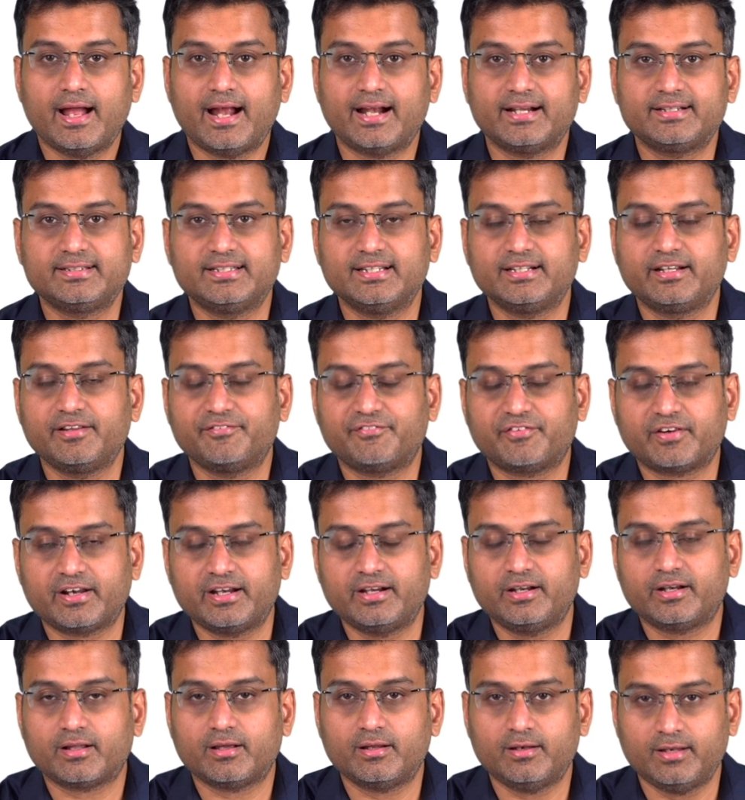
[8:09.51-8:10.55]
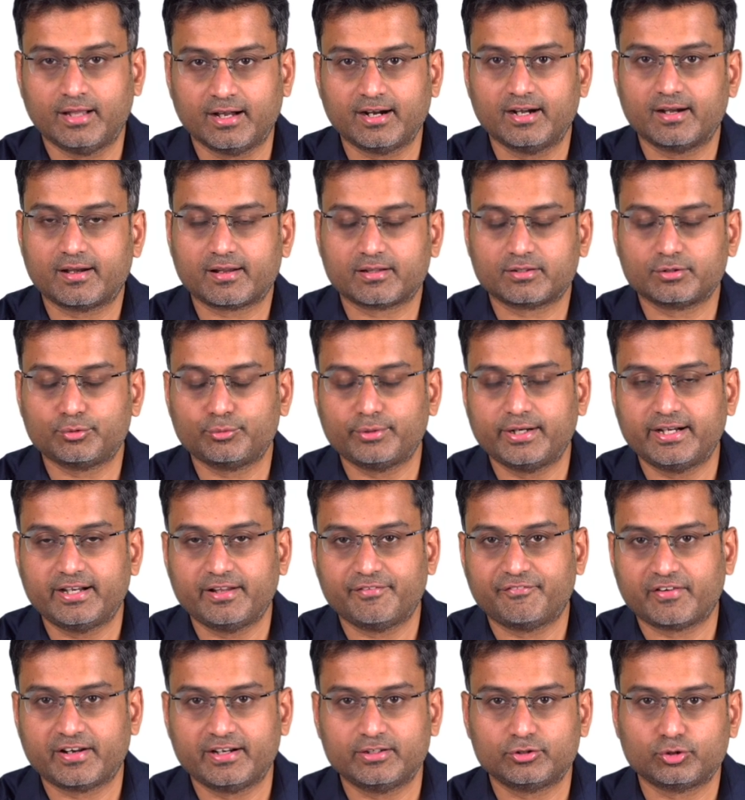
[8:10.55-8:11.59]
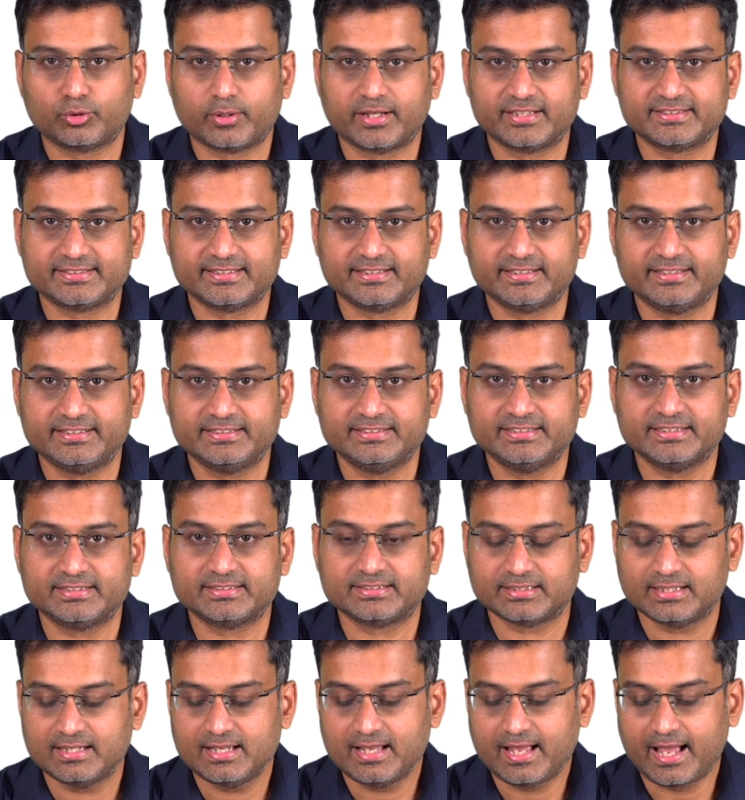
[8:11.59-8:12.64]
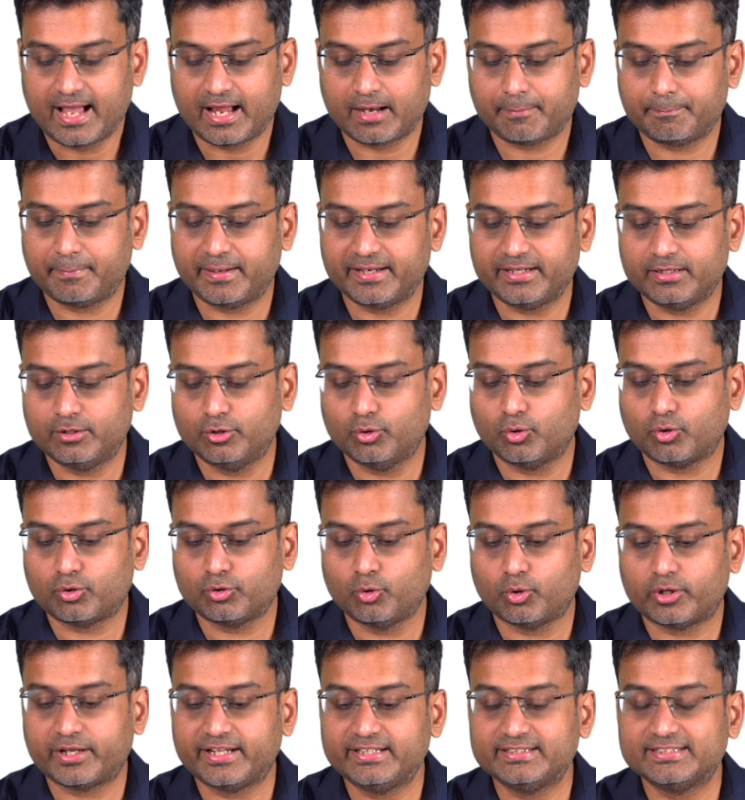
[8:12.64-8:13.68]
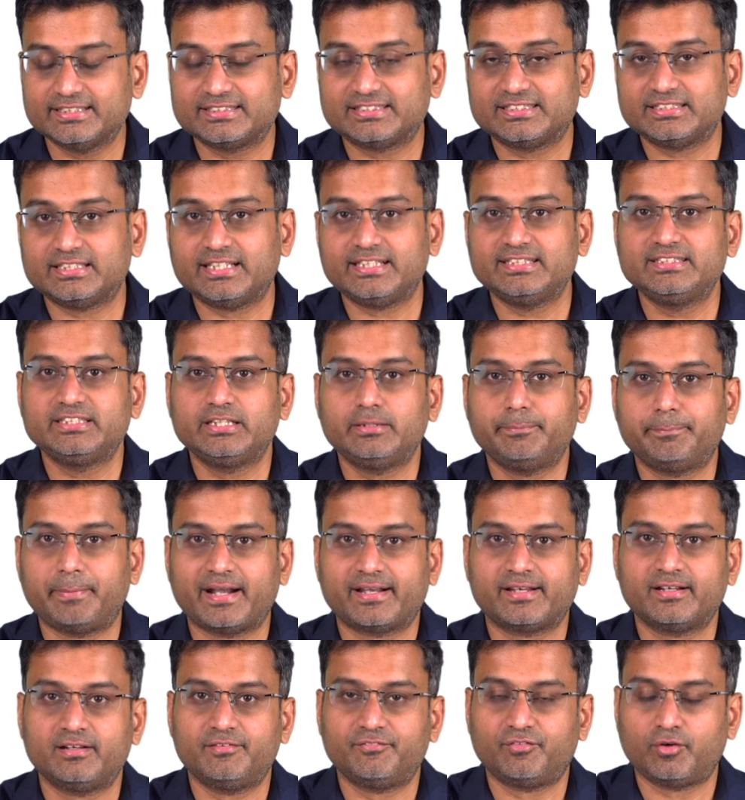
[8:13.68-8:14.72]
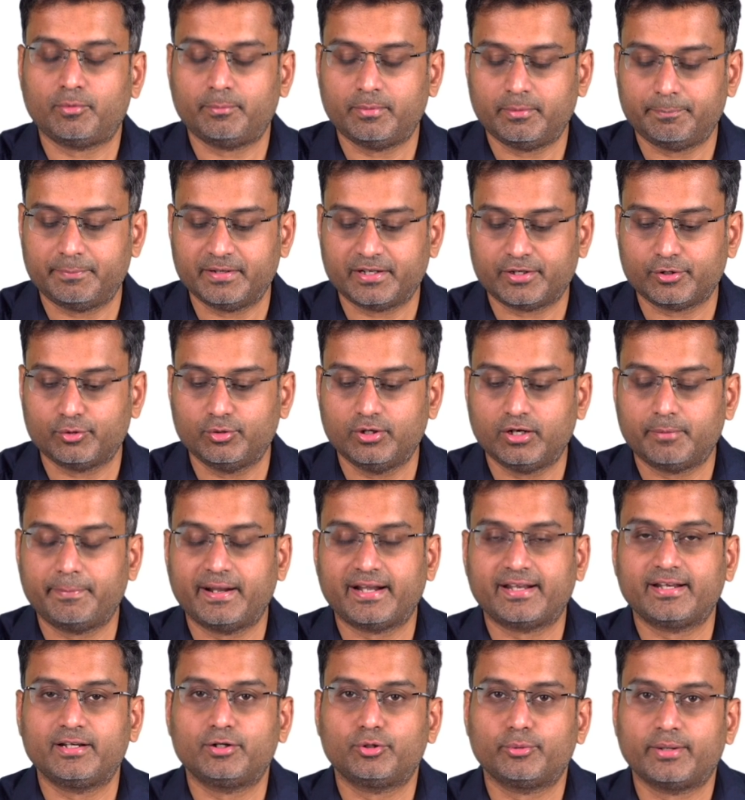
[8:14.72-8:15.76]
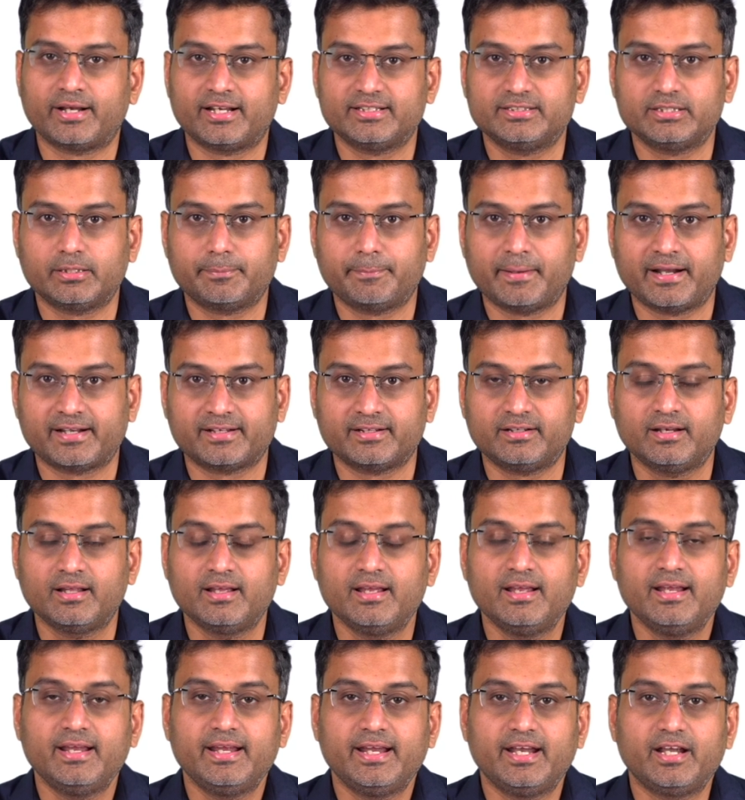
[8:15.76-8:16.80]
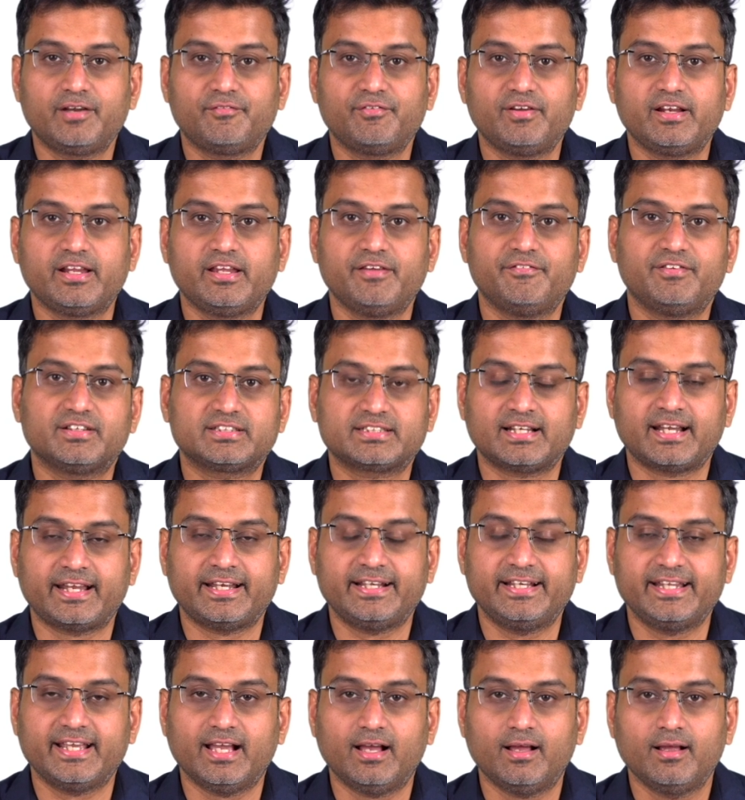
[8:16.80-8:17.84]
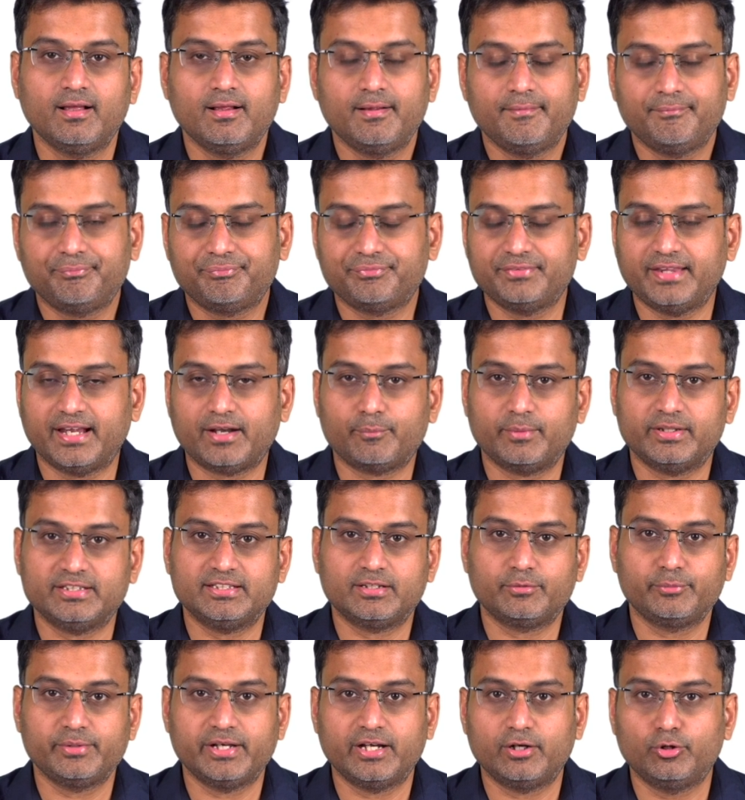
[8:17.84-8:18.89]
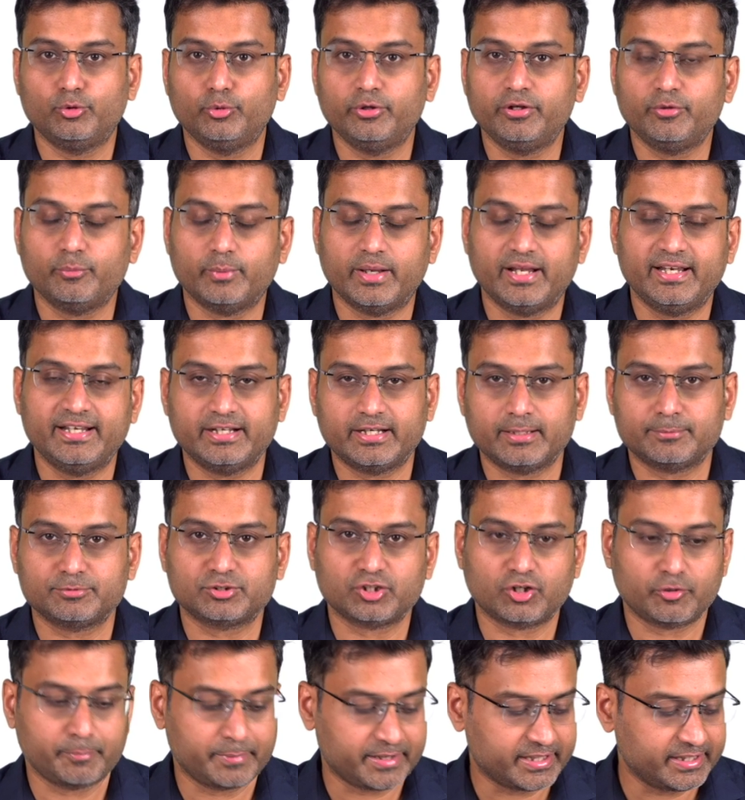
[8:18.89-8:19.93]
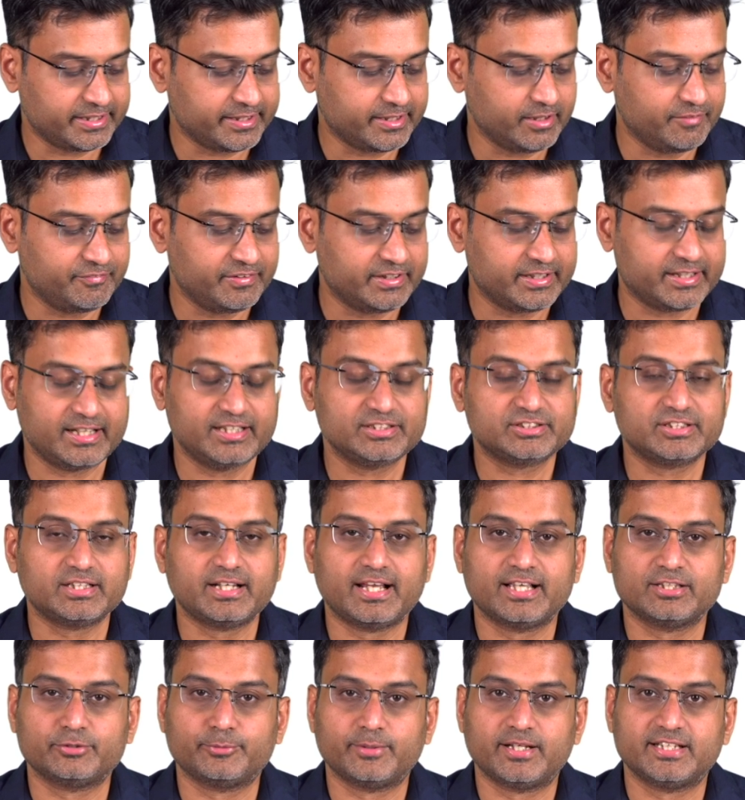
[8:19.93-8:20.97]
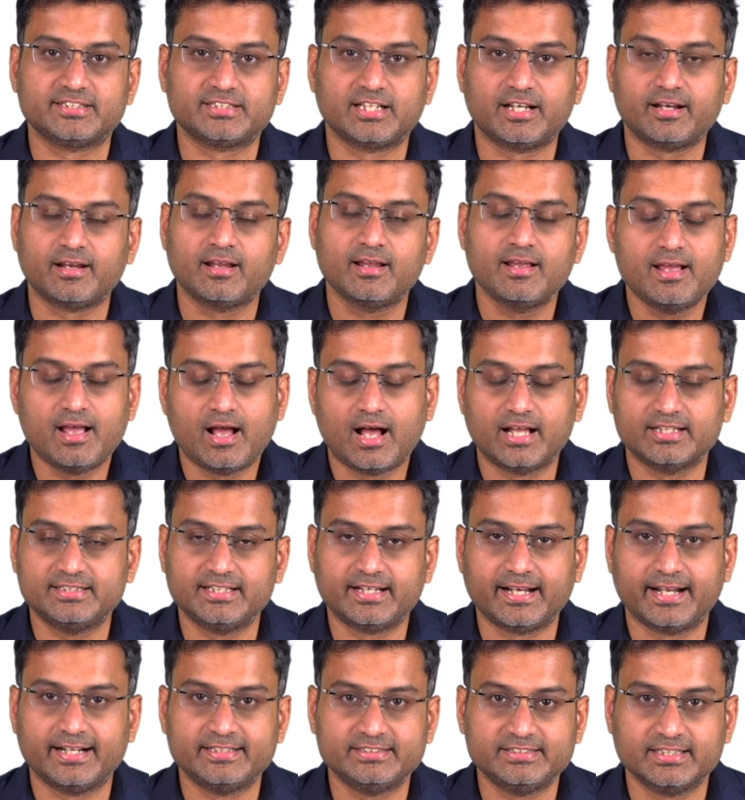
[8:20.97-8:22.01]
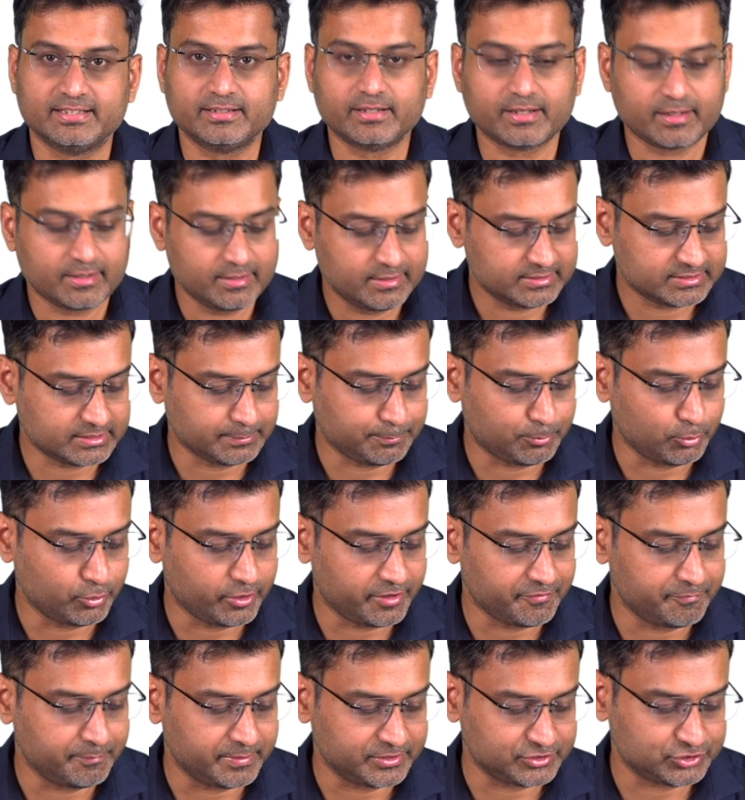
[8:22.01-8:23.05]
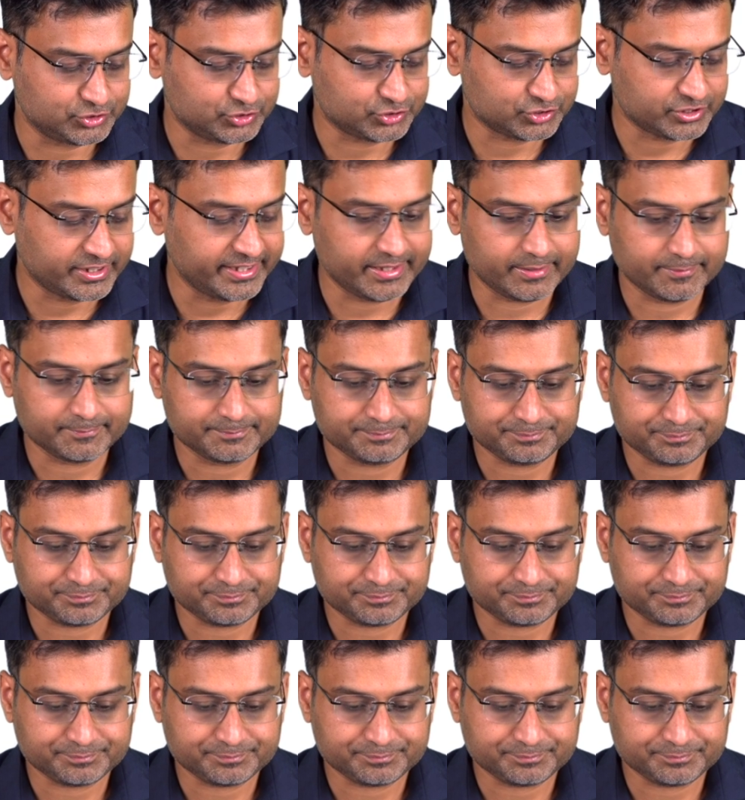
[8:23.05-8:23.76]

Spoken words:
at the different lung ultrasound at different thoracic regions, and by noting the change in pattern from a particular pattern to another pattern, it will give us an idea that whether we are doing well in terms of our mechanical ventilation as well as our other adjunct supportive measures, right?